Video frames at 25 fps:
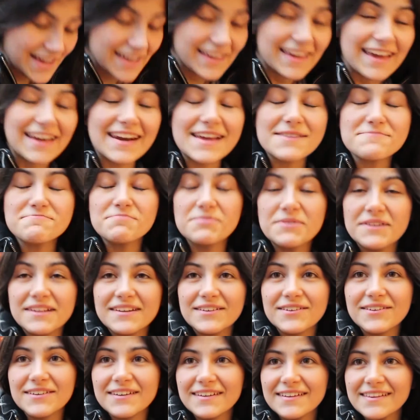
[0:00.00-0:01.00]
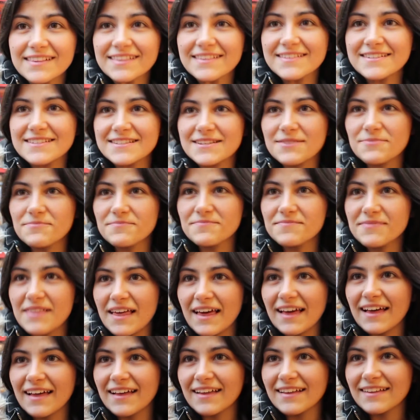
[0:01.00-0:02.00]
Can I put it on
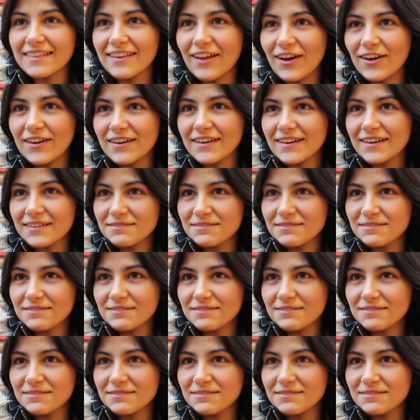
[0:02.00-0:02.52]
something like